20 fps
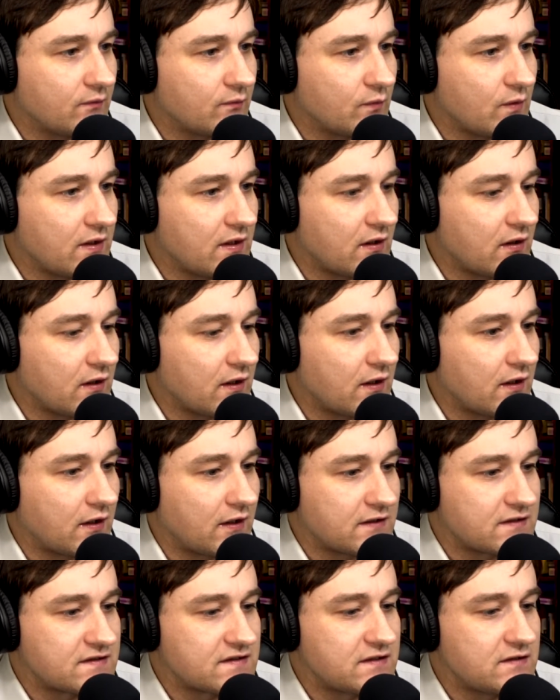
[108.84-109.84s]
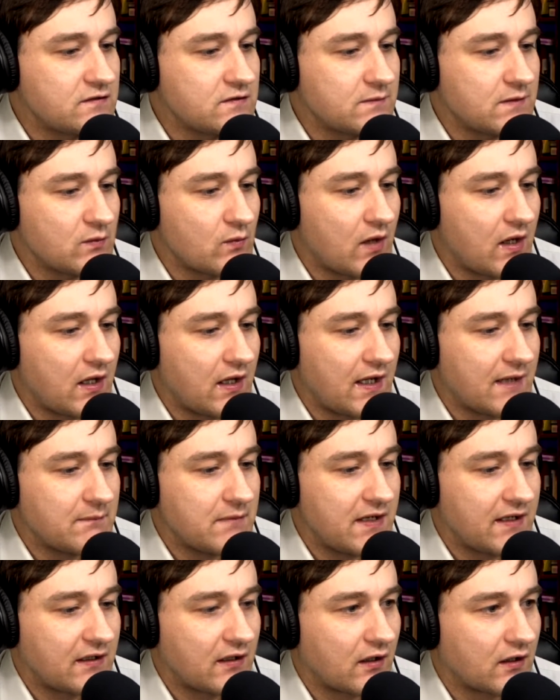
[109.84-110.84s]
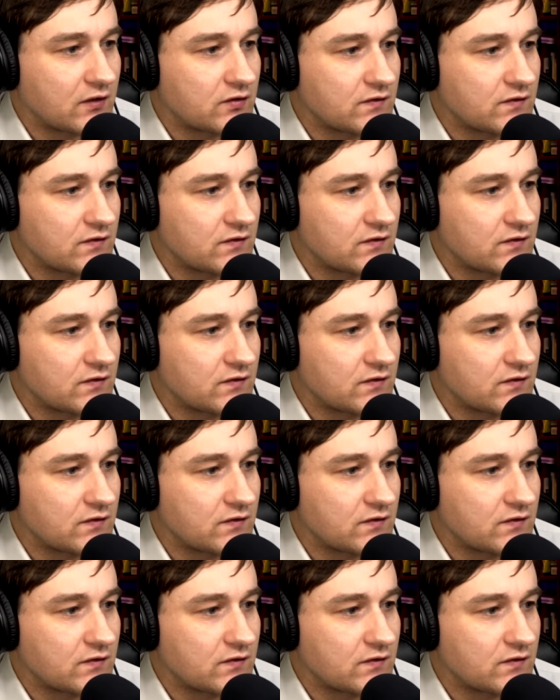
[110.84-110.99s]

excuse me while I make our